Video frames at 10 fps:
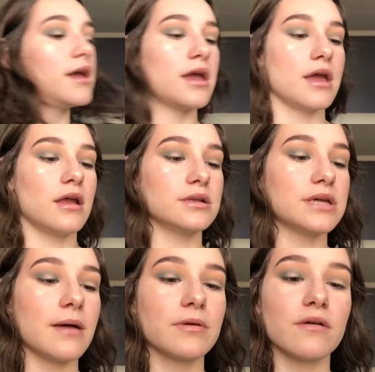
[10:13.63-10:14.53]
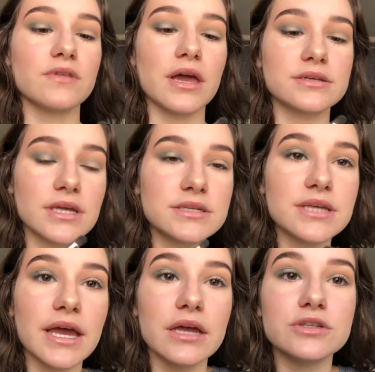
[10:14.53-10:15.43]
And tapping off the
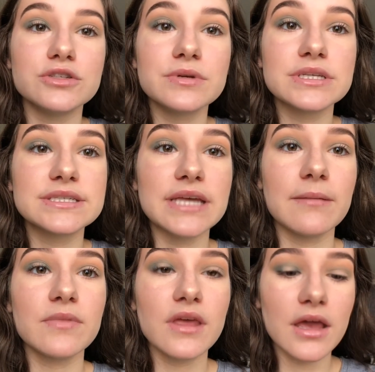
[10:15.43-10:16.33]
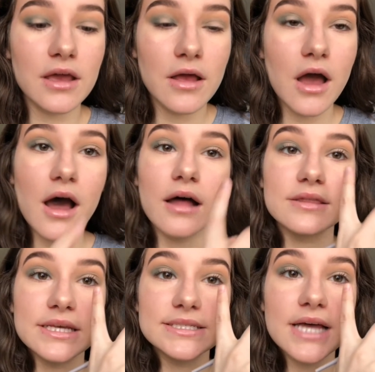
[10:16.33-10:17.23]
excess and doing the same thing
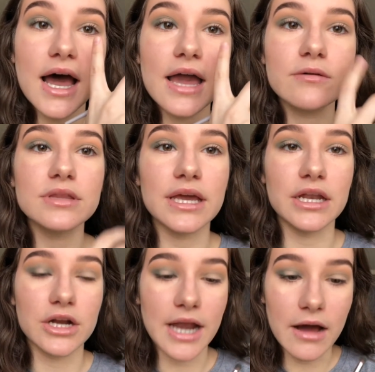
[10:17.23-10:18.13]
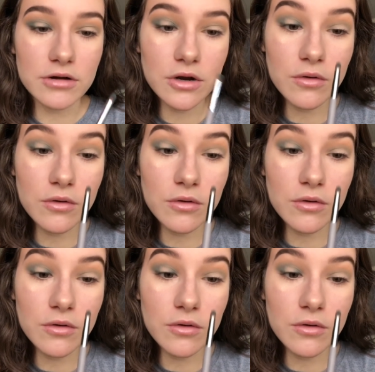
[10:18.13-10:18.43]
on this eye with the inner and outer